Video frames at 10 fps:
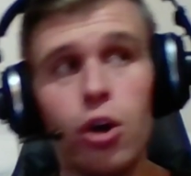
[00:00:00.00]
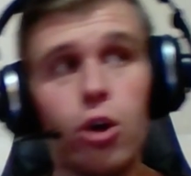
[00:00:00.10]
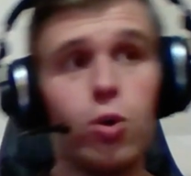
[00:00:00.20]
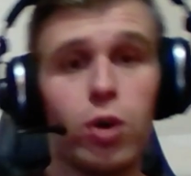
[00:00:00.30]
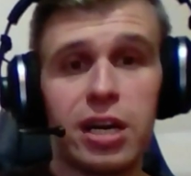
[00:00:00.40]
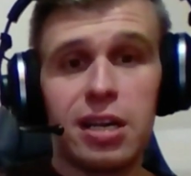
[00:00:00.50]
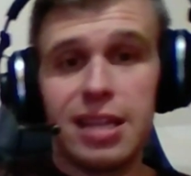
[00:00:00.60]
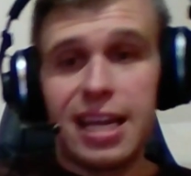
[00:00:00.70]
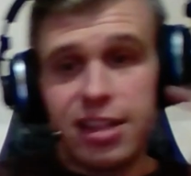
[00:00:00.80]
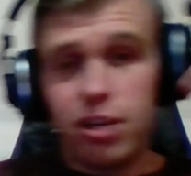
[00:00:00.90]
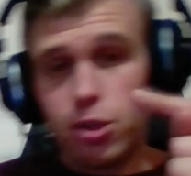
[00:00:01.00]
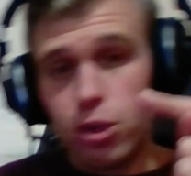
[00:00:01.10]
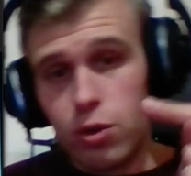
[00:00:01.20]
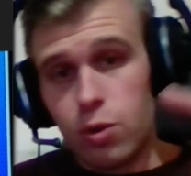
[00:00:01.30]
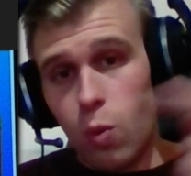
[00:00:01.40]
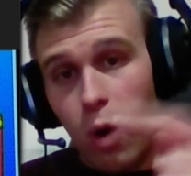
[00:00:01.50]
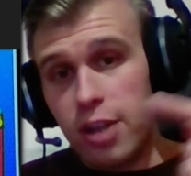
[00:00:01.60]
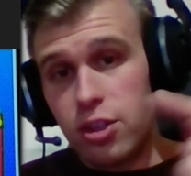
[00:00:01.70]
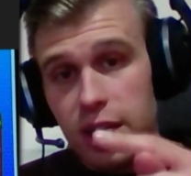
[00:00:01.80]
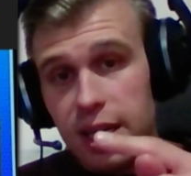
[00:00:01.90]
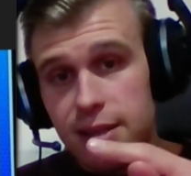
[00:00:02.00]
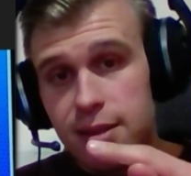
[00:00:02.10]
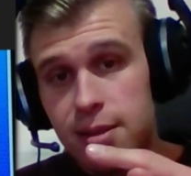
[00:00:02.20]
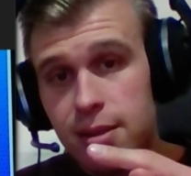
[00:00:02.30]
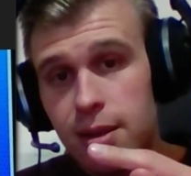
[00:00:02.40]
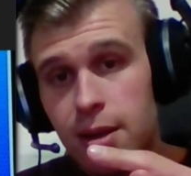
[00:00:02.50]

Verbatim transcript: who are going to let their children watch this,